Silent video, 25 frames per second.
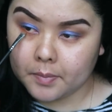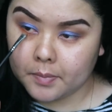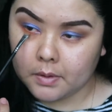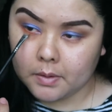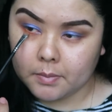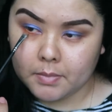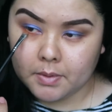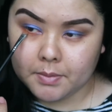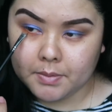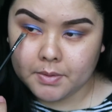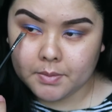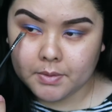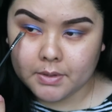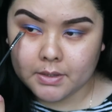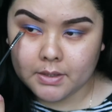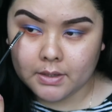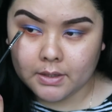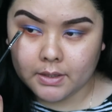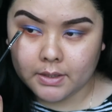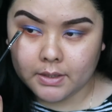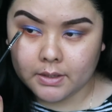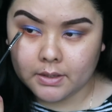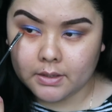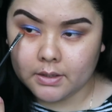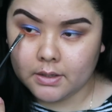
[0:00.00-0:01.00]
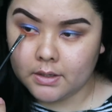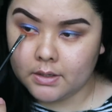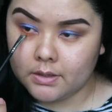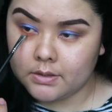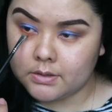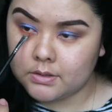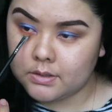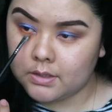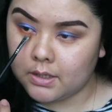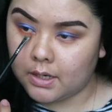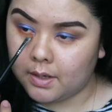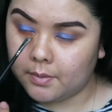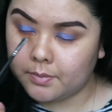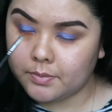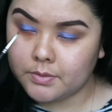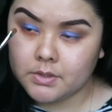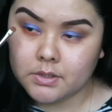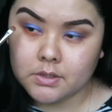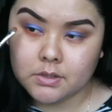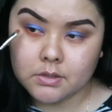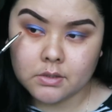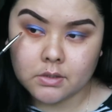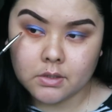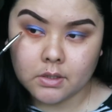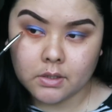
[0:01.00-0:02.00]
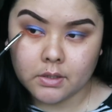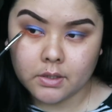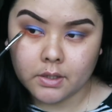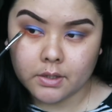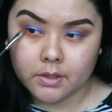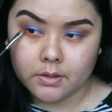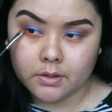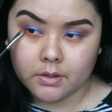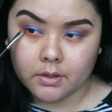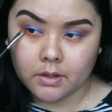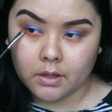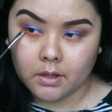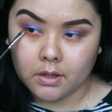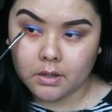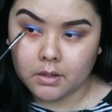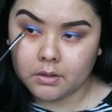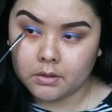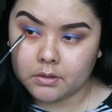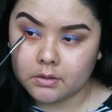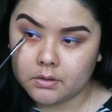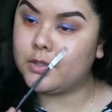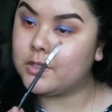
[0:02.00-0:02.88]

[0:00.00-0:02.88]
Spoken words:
It made me want to like adopt another dog.